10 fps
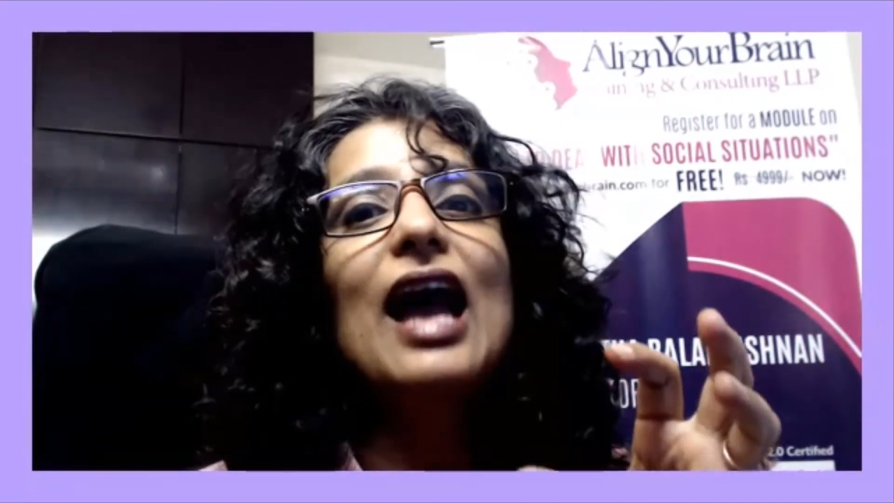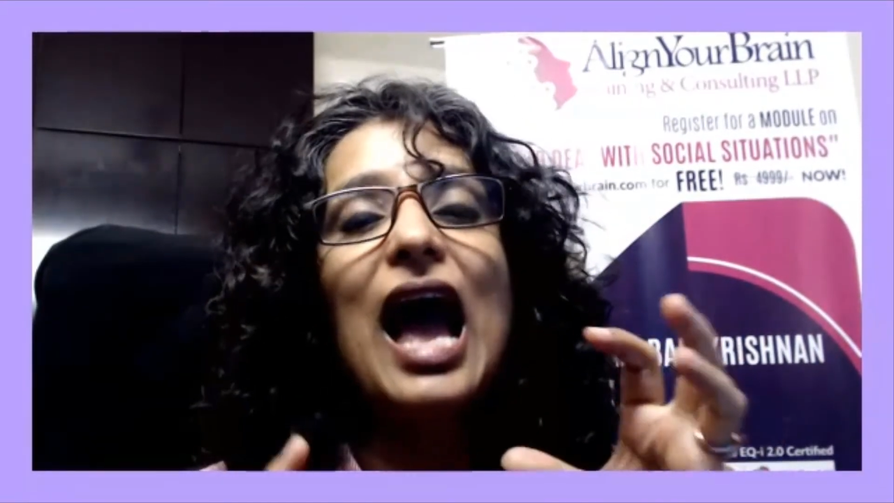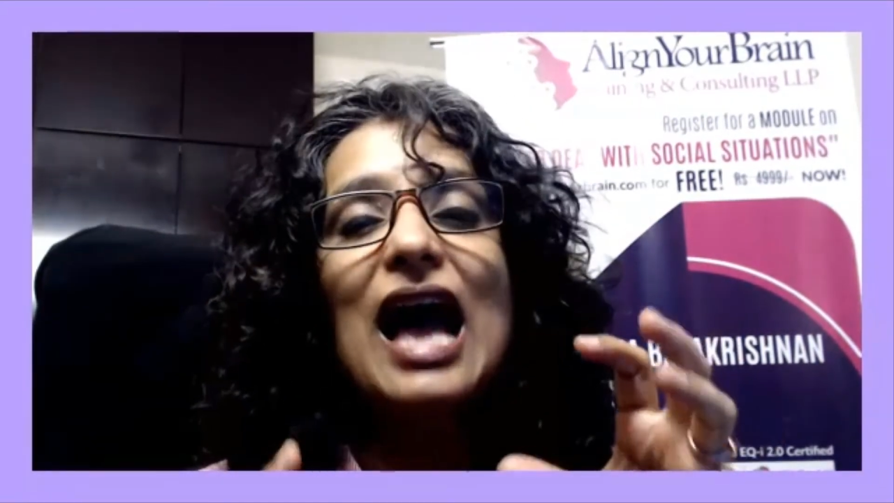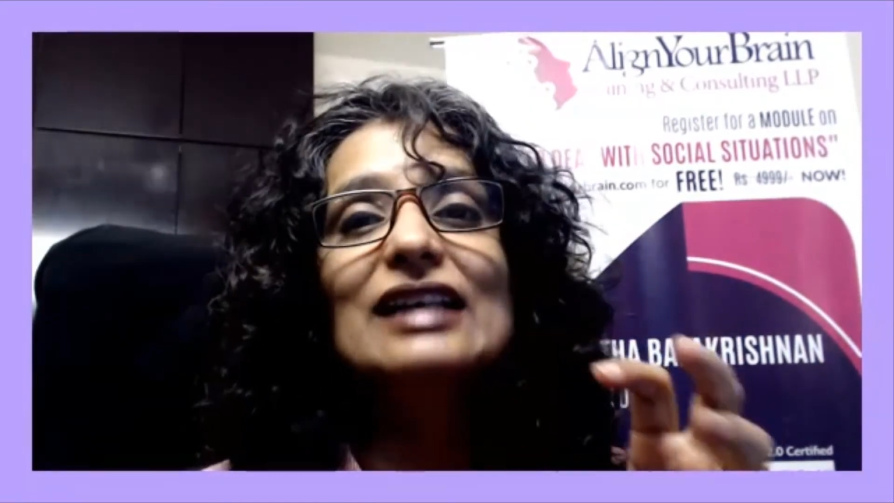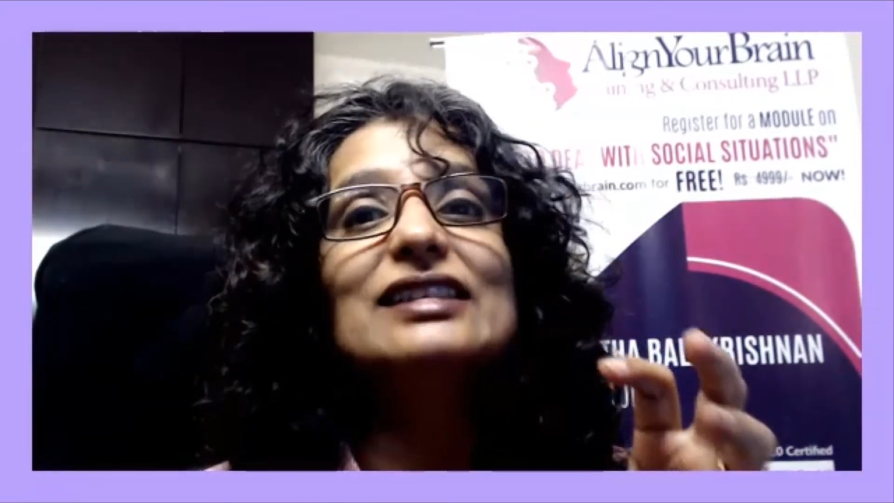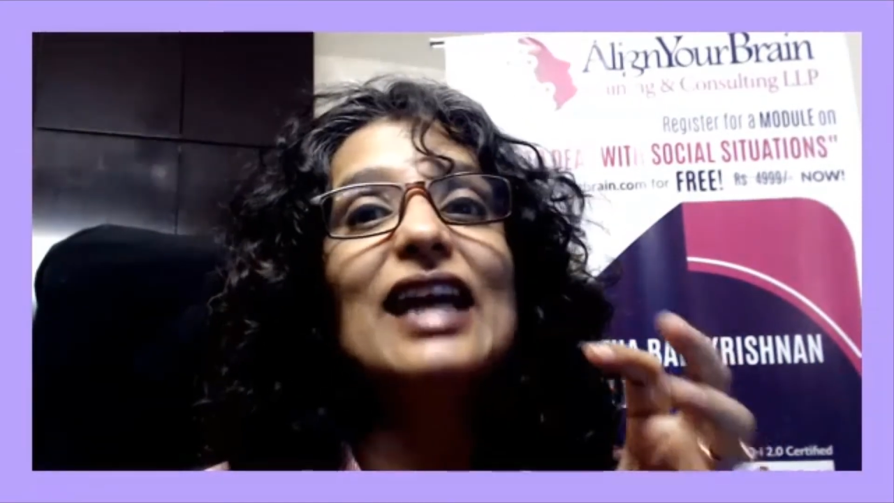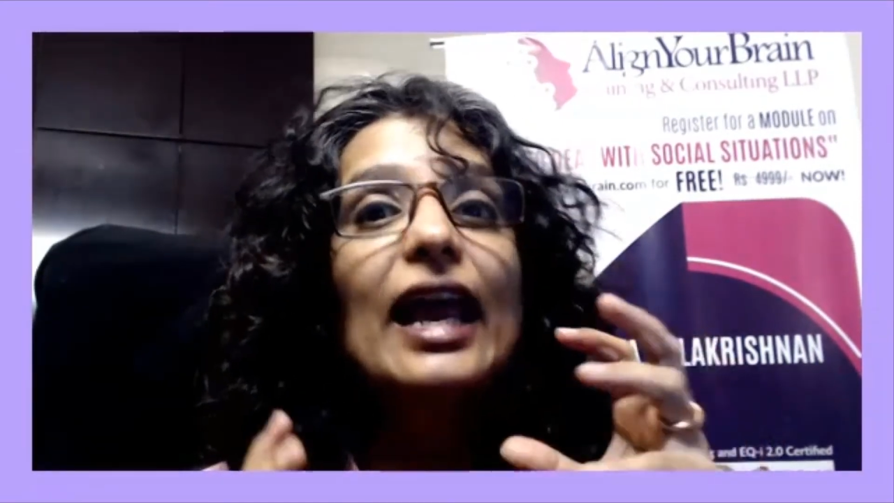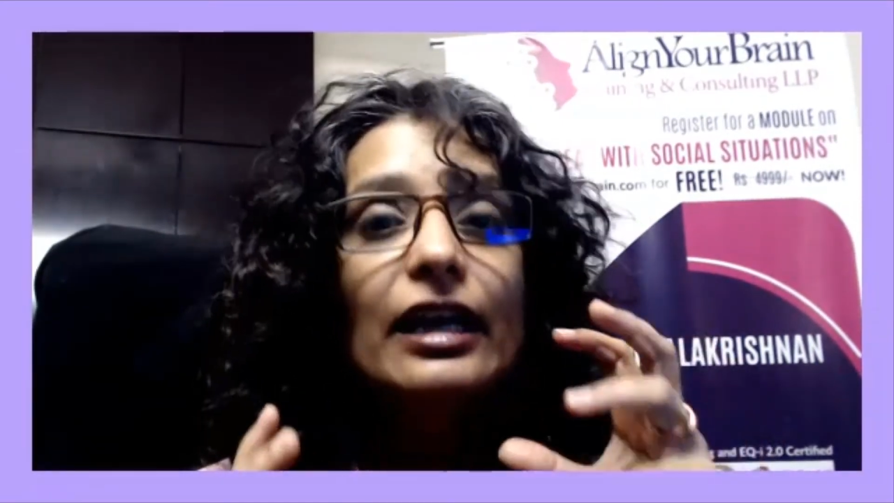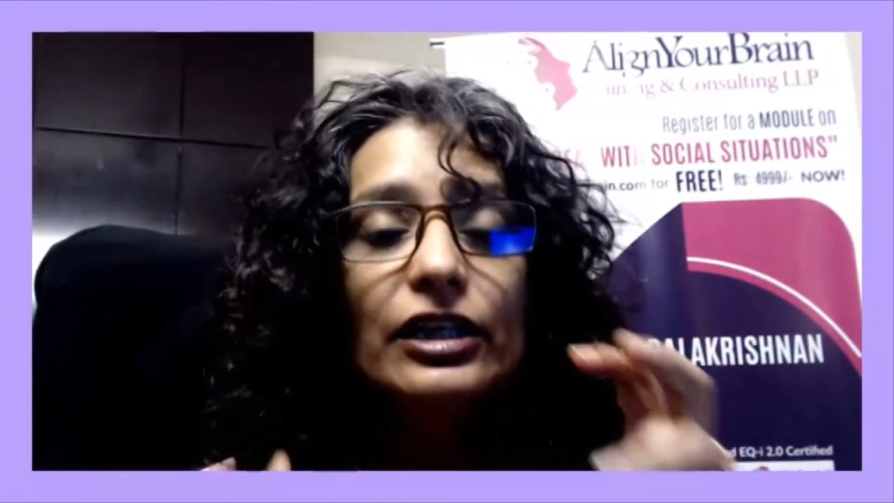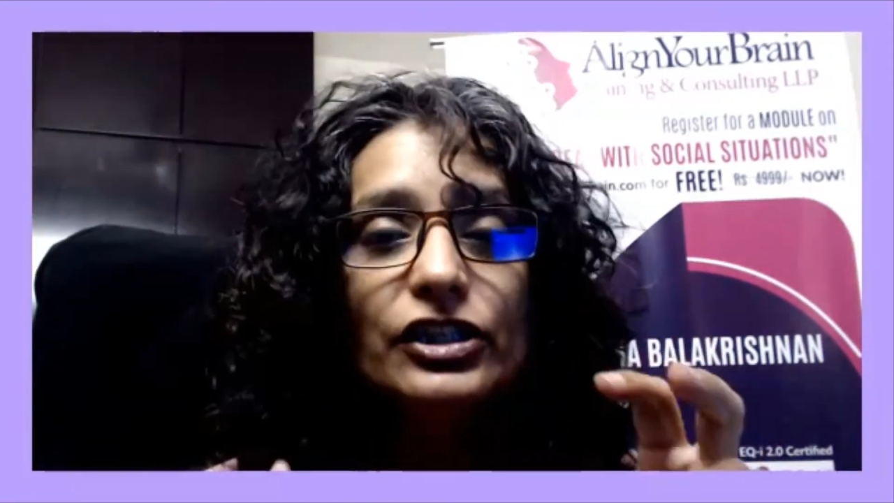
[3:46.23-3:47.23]
as
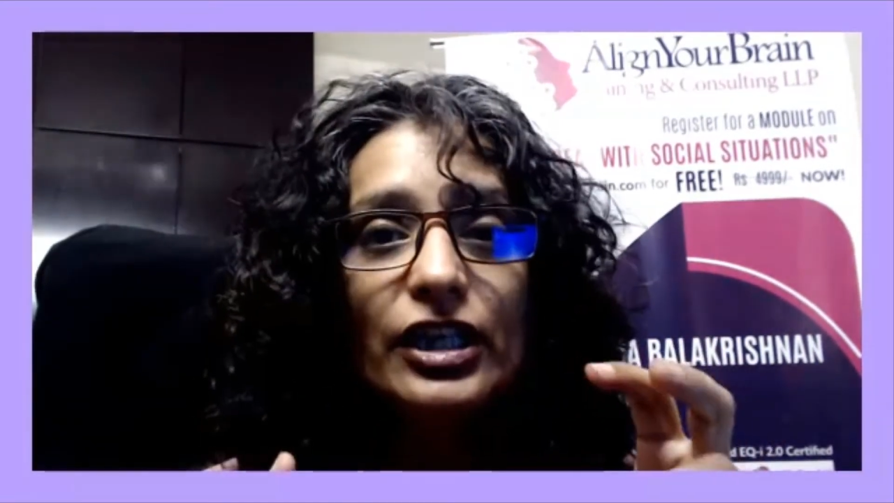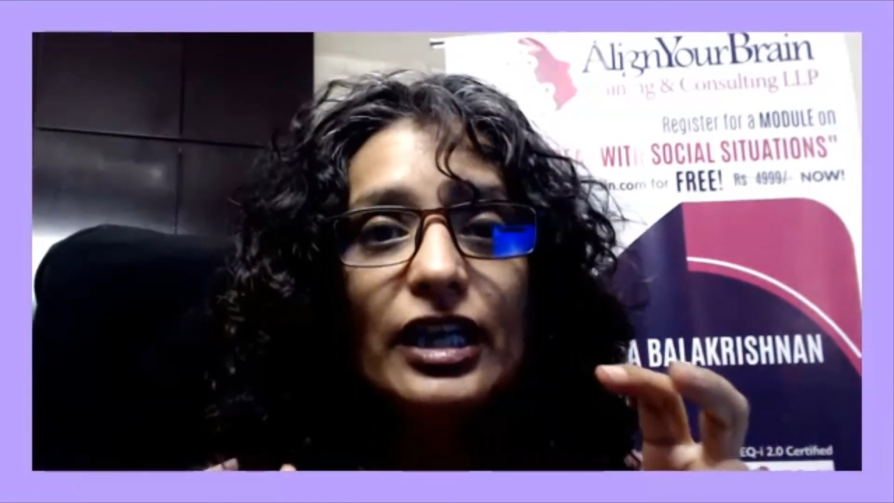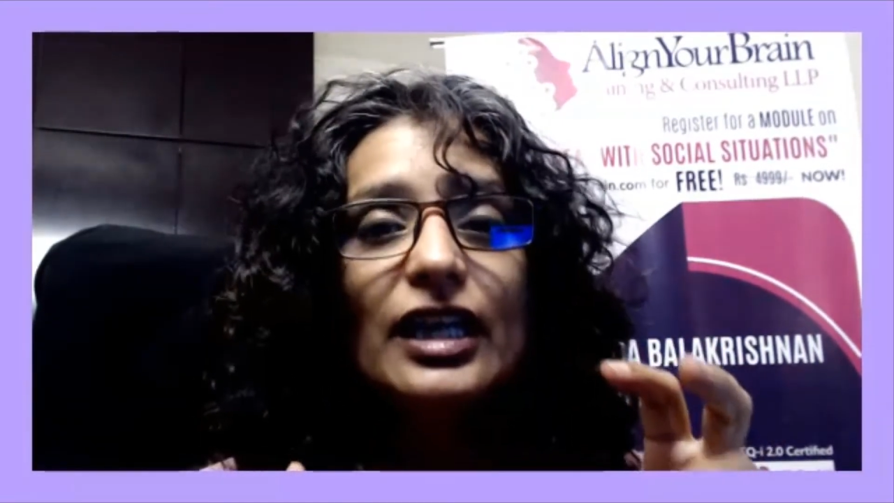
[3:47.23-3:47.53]
energy.